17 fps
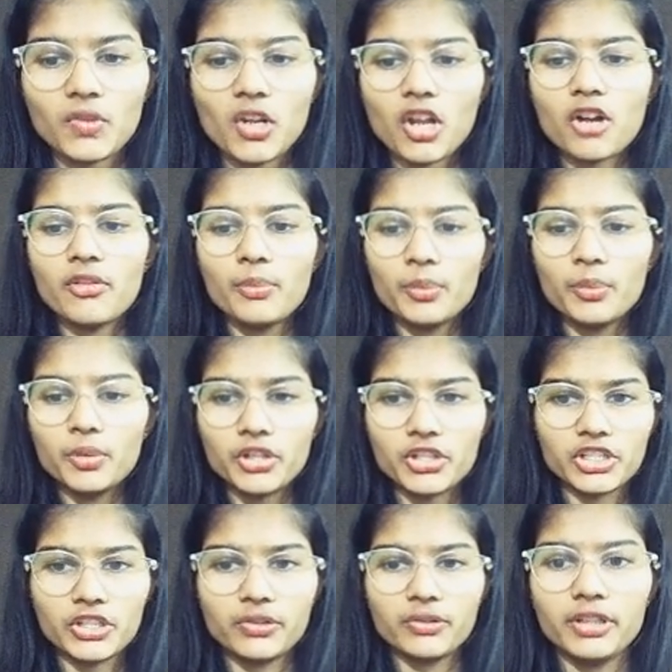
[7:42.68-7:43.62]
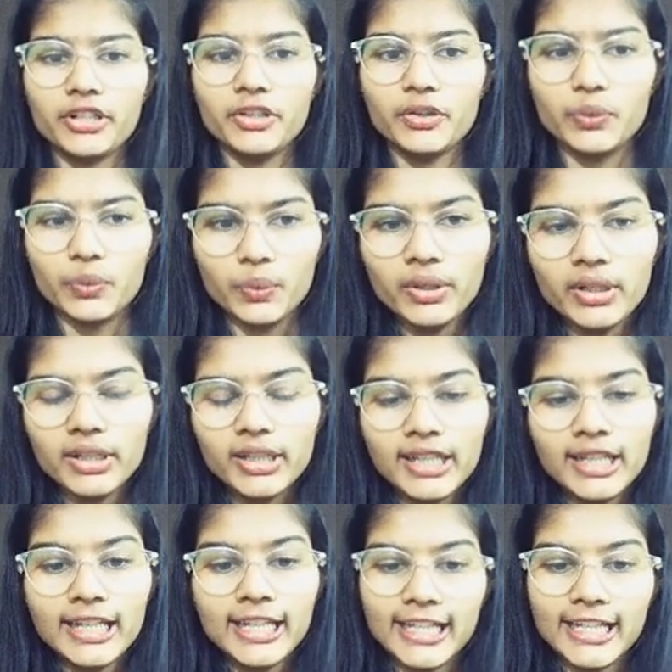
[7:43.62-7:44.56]
of a particular node
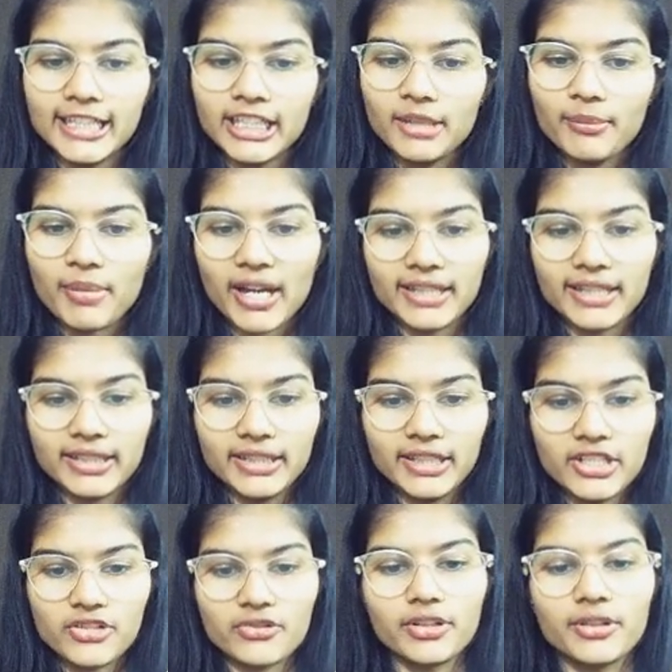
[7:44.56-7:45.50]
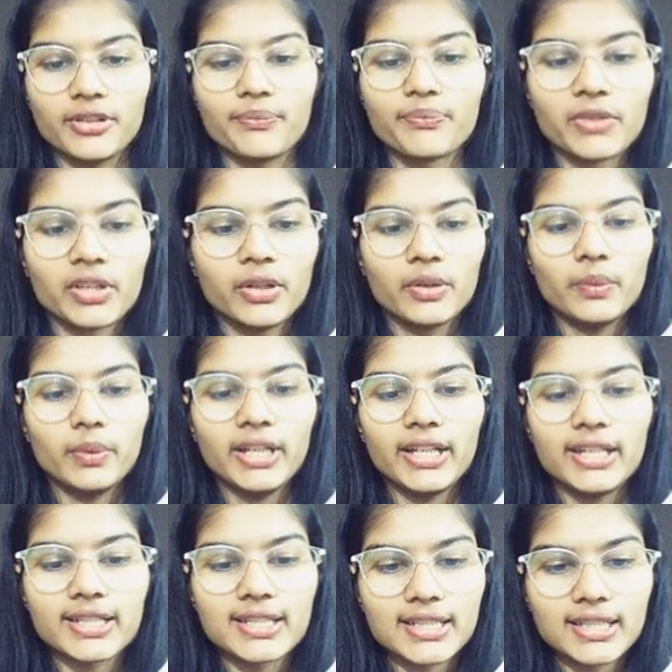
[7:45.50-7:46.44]
in a binary tree,
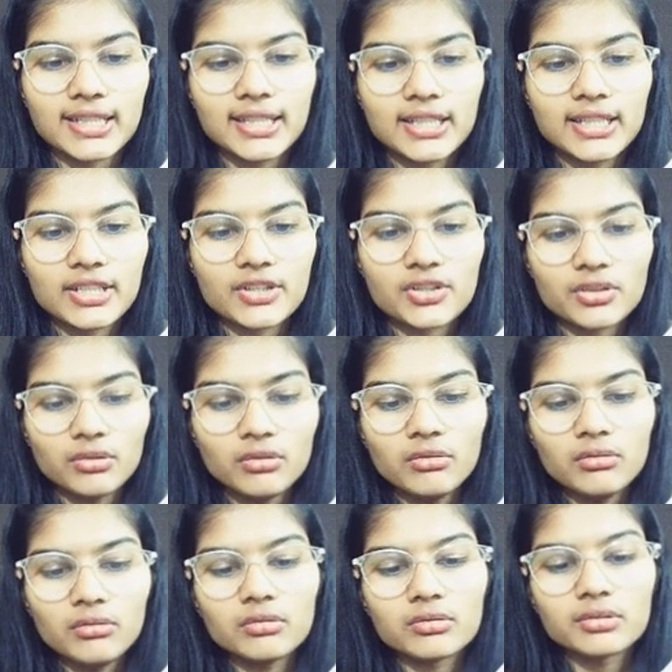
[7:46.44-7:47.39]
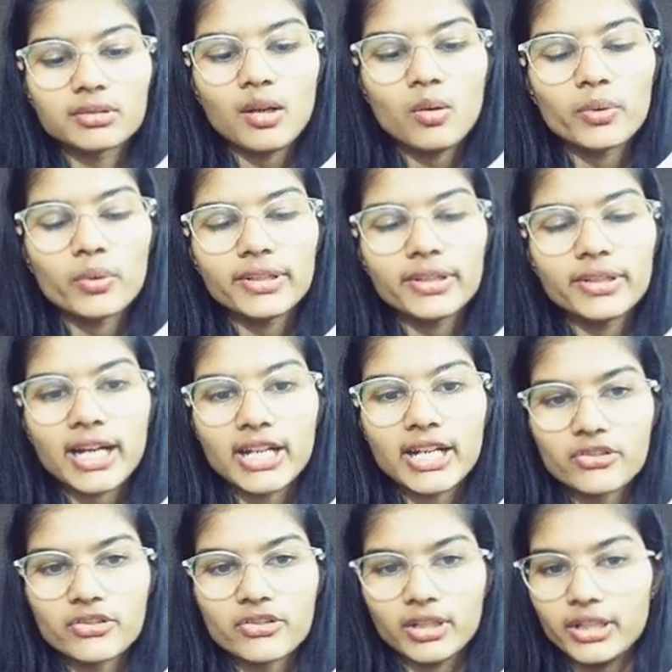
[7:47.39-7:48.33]
right? So now what are the
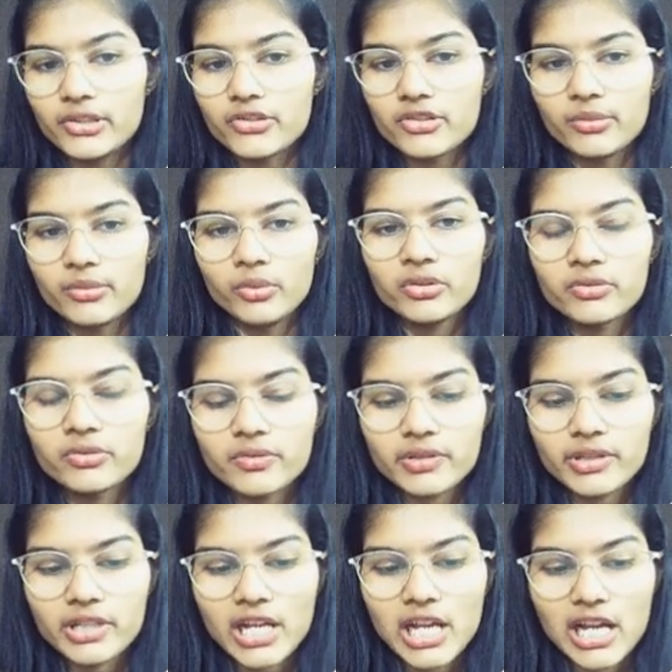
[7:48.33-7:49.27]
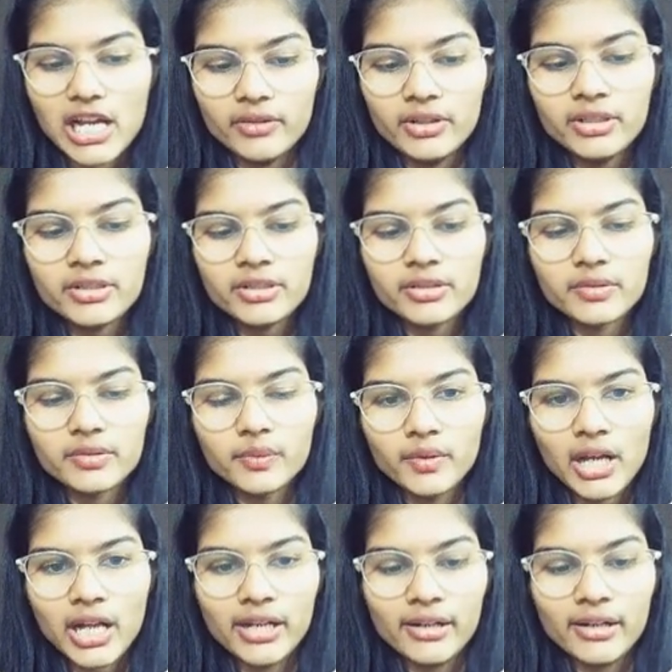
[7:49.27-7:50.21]
attributes which we have in? So
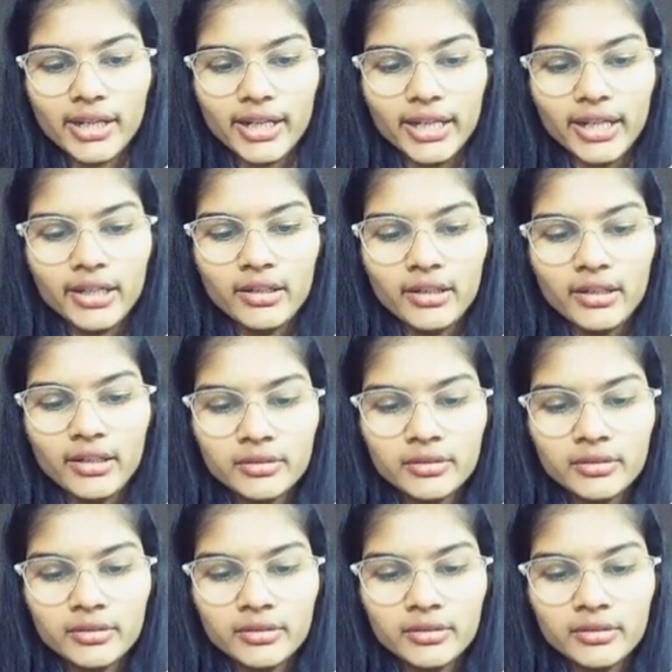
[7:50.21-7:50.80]
I'll write